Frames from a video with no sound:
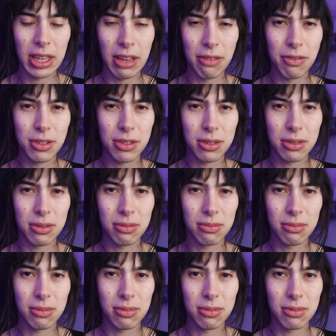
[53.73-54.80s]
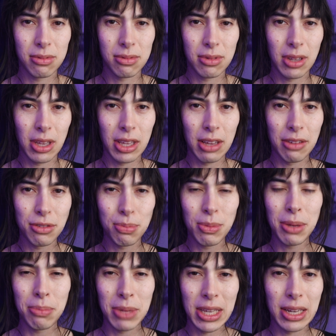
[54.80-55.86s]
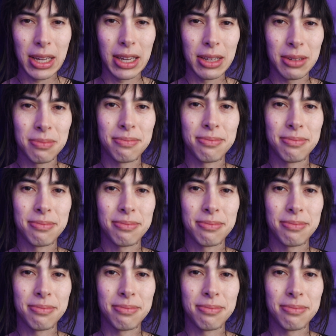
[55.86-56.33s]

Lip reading: gives me meaning.